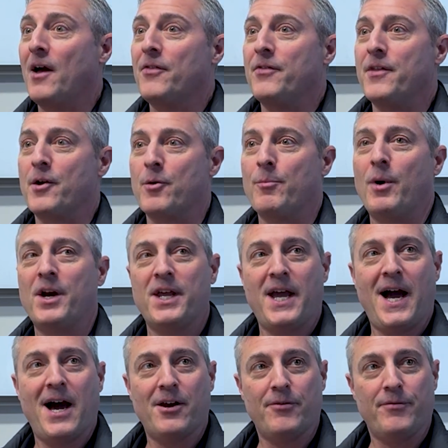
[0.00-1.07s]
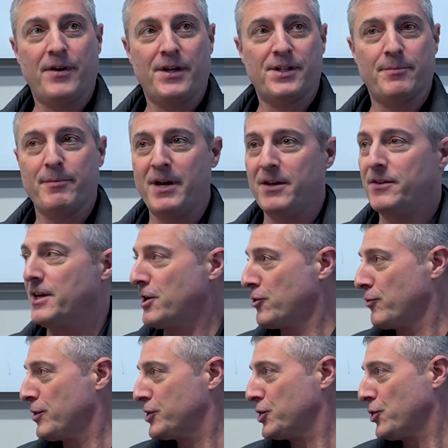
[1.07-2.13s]
their money out of it and made their
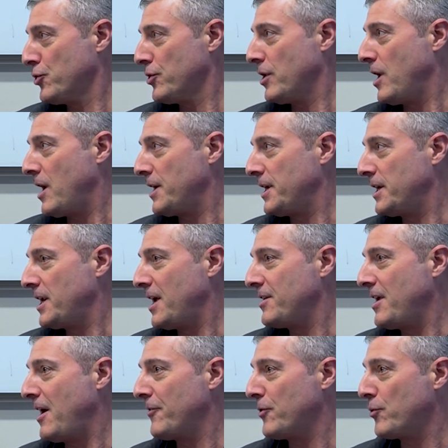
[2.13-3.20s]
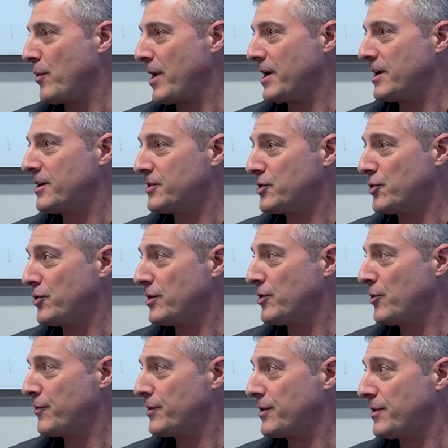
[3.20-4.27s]
return on it, and now they're ready to turn it
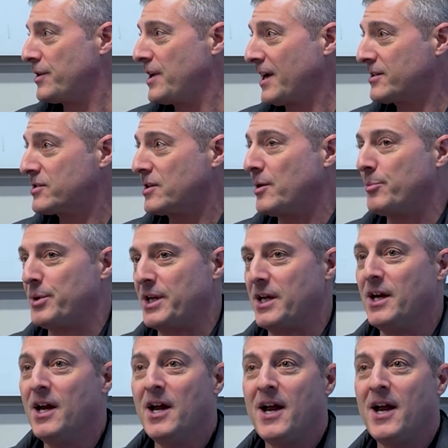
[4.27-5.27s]
over to the next company.